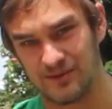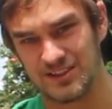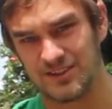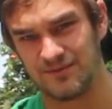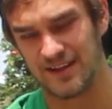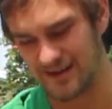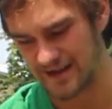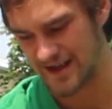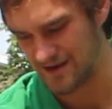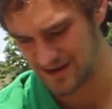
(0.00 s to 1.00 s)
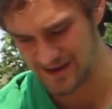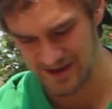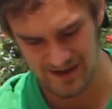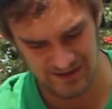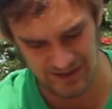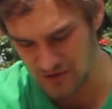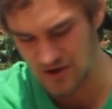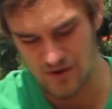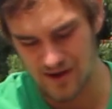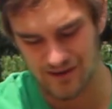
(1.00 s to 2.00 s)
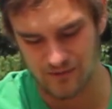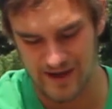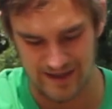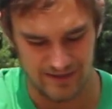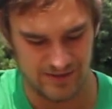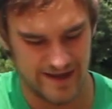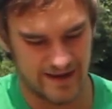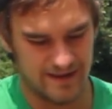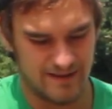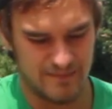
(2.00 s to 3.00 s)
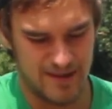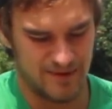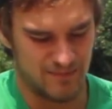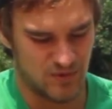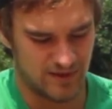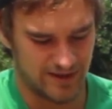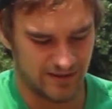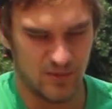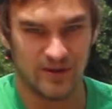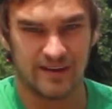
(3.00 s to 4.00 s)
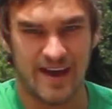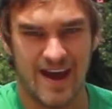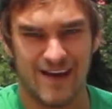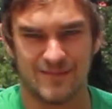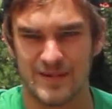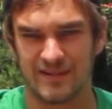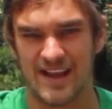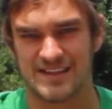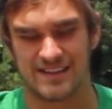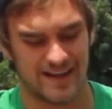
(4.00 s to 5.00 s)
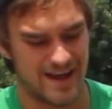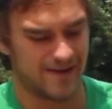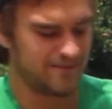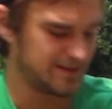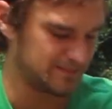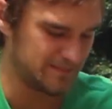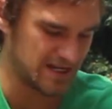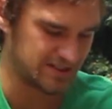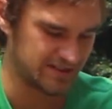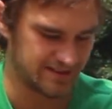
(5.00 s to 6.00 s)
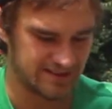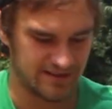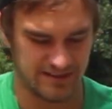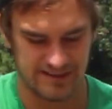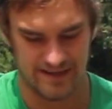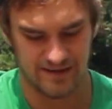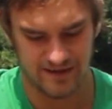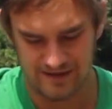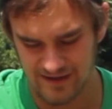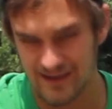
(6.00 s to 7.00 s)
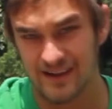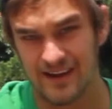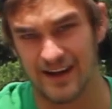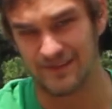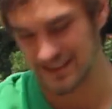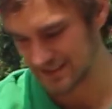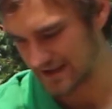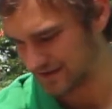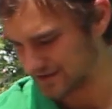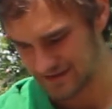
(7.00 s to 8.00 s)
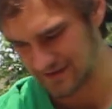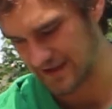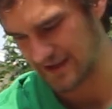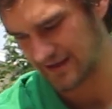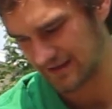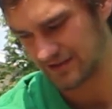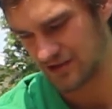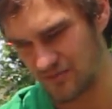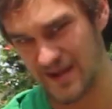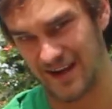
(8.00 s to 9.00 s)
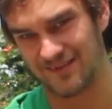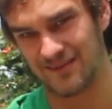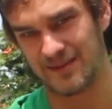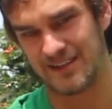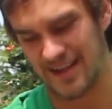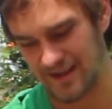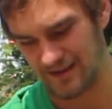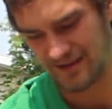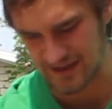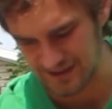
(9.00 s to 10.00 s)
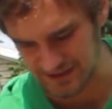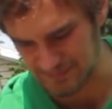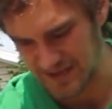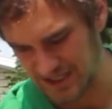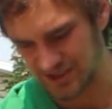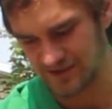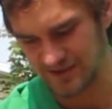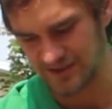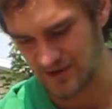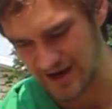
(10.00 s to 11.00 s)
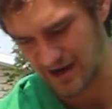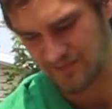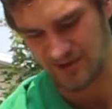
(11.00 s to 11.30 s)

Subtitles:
once you figure it out, don't go all the way. Do like maybe a little more than half, maybe less than half, and make sure it's all centered. And if it's centered, then go back from the tail, and just make sure there's no air